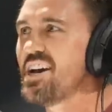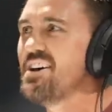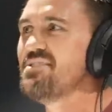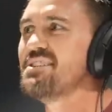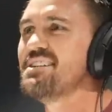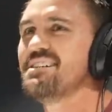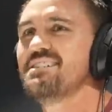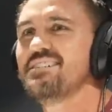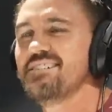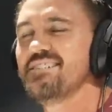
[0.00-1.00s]
going.
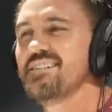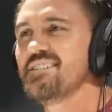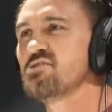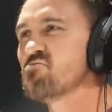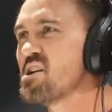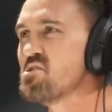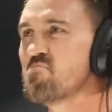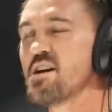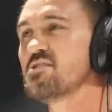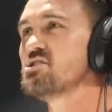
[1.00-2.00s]
And then he's running the
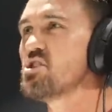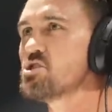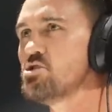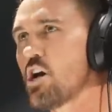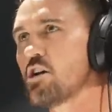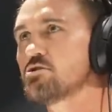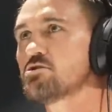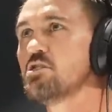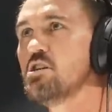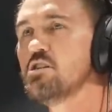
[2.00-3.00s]
mountain. He's like,
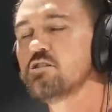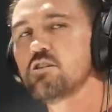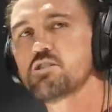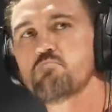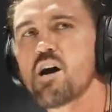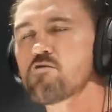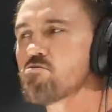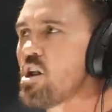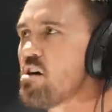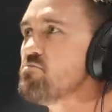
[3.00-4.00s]
yes, this
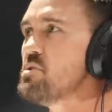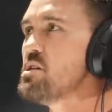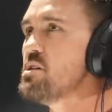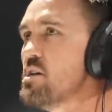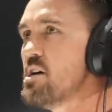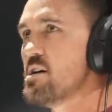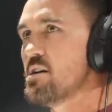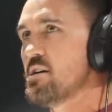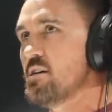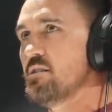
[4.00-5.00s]
mountain loves me.
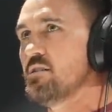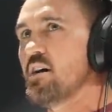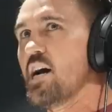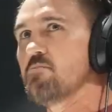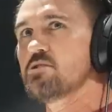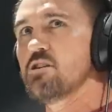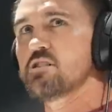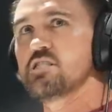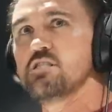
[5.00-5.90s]
Albuquerque